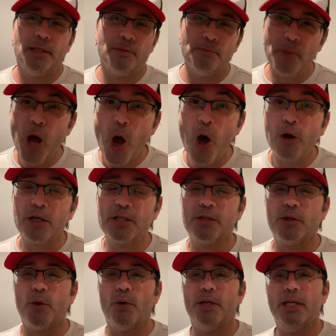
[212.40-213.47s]
Mark's
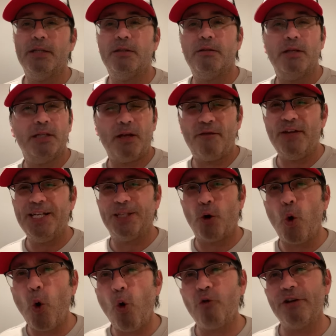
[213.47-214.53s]
doing. I think he's
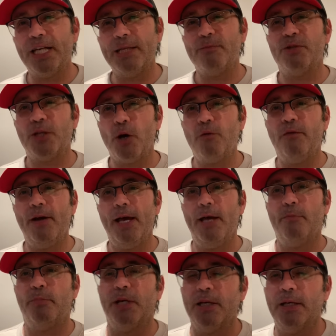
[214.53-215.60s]
hauling himself out a
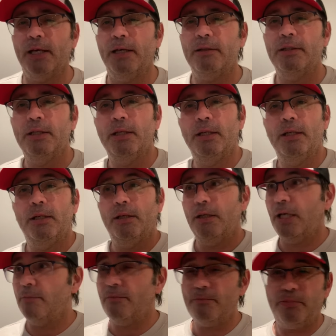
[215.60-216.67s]
bit now.
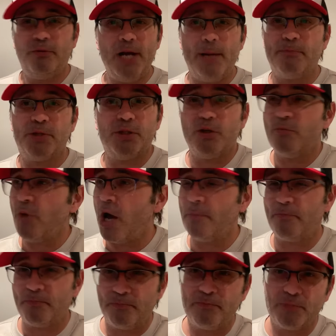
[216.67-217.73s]
And perhaps you might
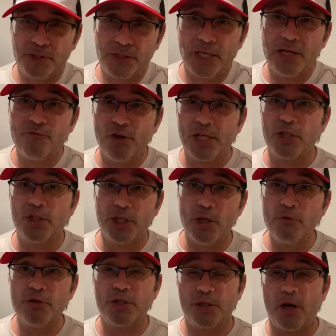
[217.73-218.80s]
see Rick
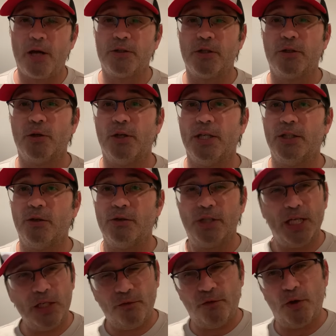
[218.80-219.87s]
Shields start to do this because
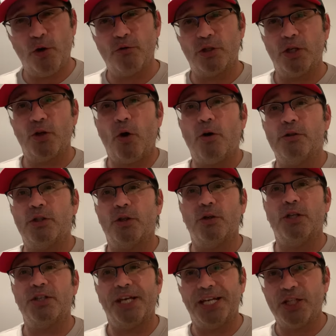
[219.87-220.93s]
these views are not as good
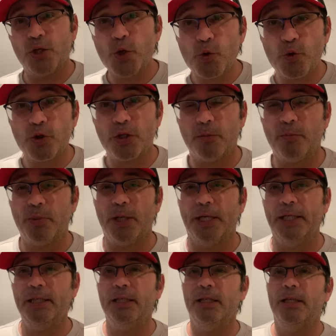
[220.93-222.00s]
as they used to
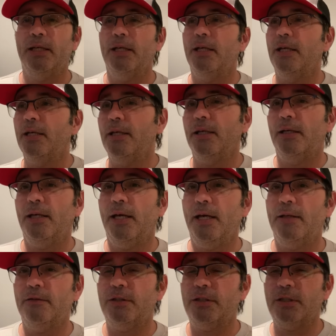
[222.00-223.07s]
be.
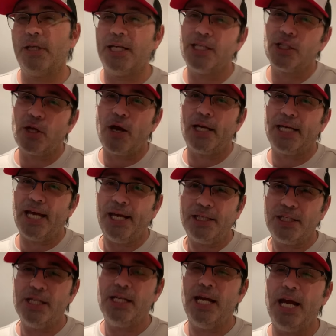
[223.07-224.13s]
And so they start
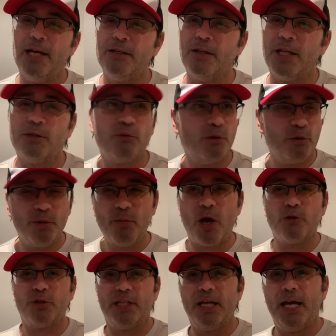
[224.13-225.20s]
cashing out. And they say, well, we might
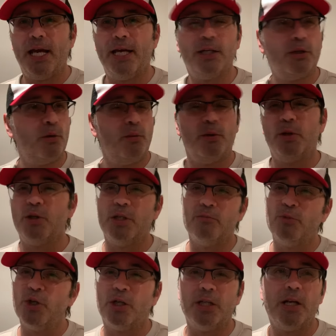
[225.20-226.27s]
as well get out. We're not
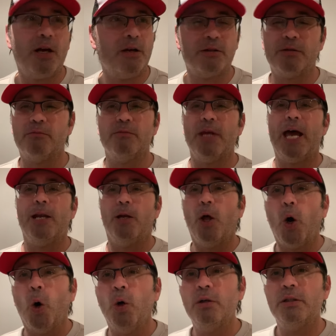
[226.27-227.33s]
going to last that
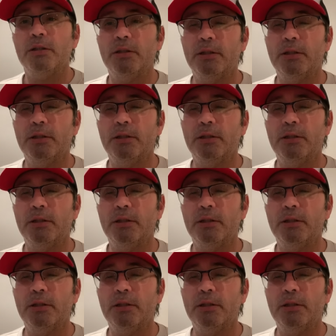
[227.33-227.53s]
long.